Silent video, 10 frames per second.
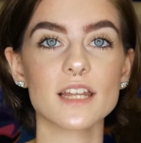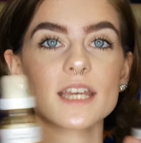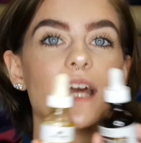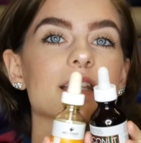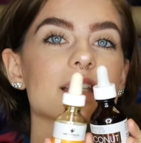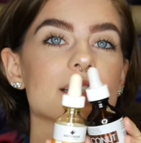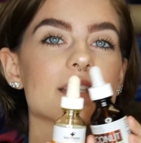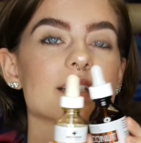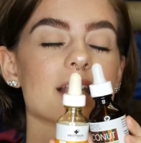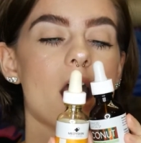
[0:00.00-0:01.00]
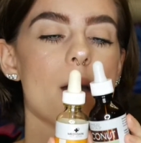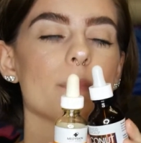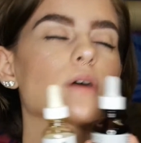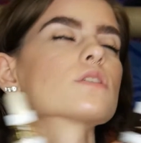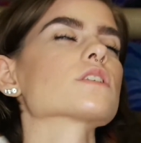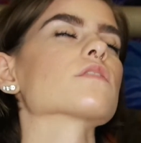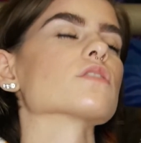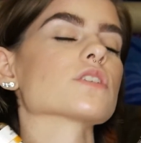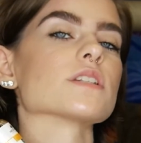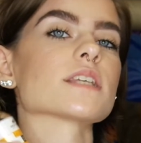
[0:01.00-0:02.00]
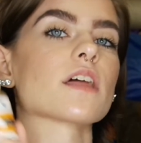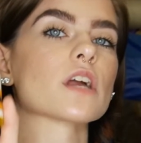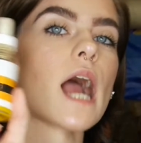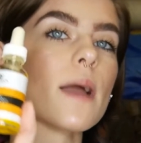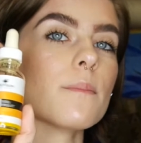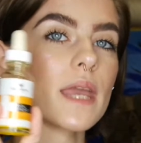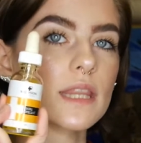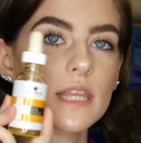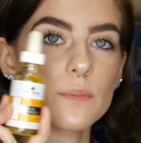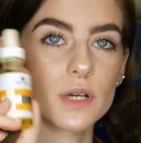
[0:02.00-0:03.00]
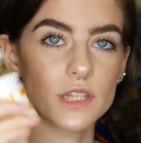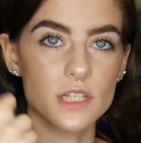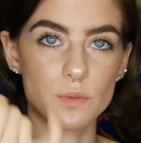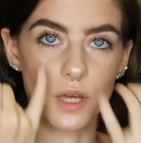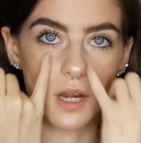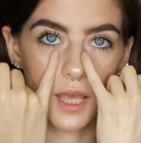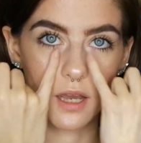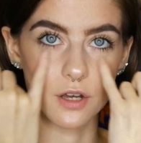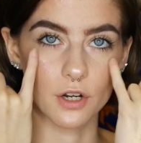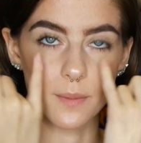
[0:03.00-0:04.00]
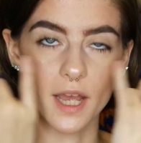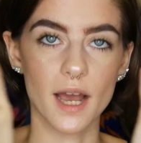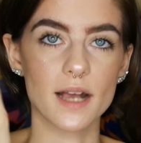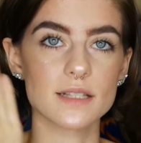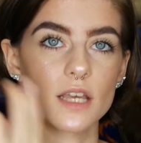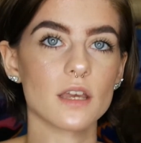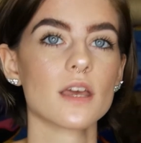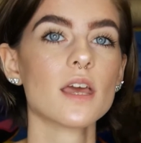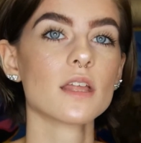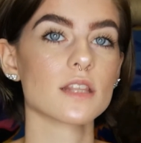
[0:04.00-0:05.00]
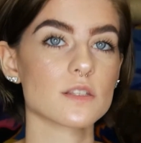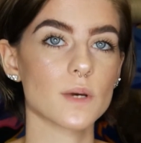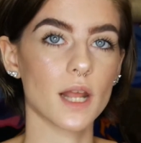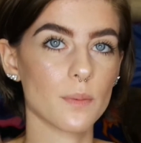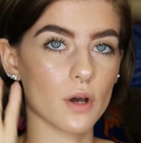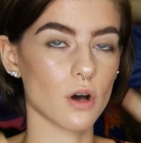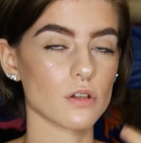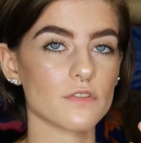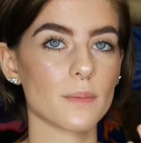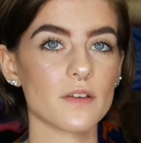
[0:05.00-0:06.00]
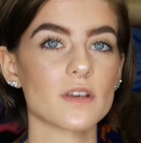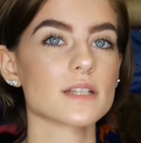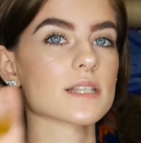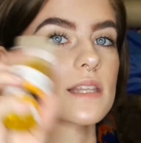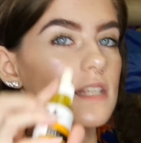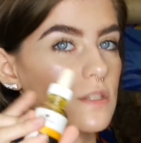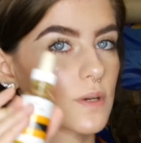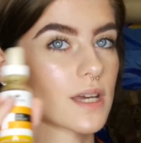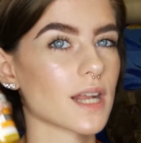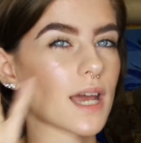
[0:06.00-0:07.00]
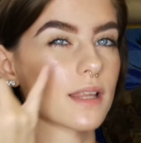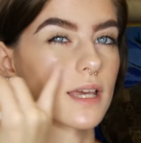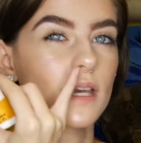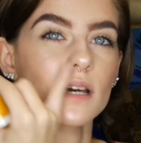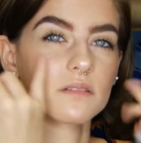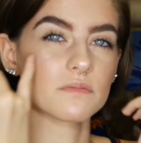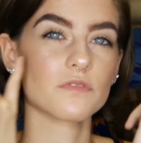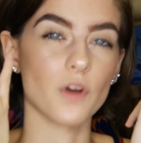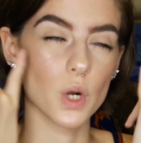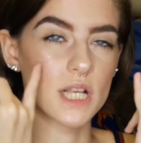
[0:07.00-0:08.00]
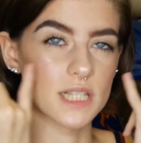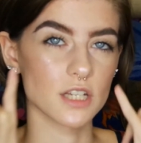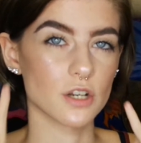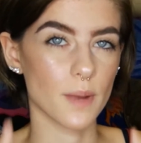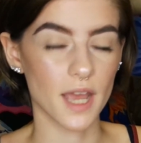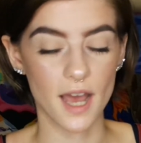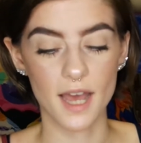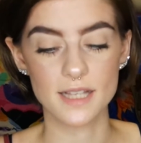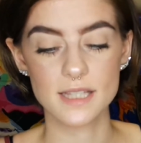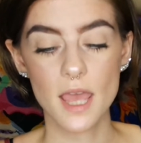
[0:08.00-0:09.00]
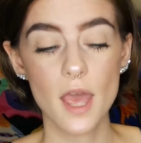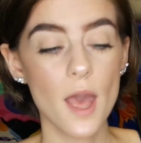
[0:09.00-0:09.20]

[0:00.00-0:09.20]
Like, and this combo just feels good together. I mainly put this one, like, under my eyes. I This one I put all over my face. This one I, like, focus under my eyes.